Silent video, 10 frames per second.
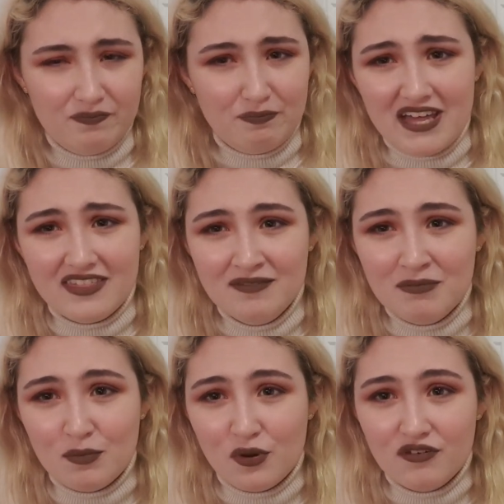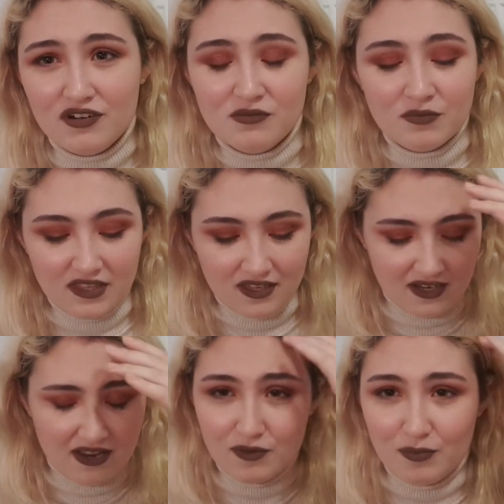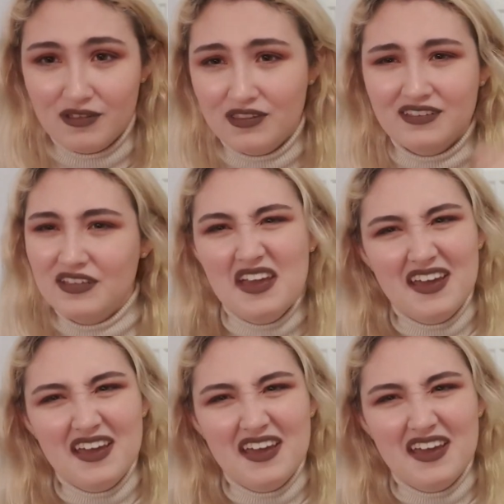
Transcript: bathing my brother or something and everybody they,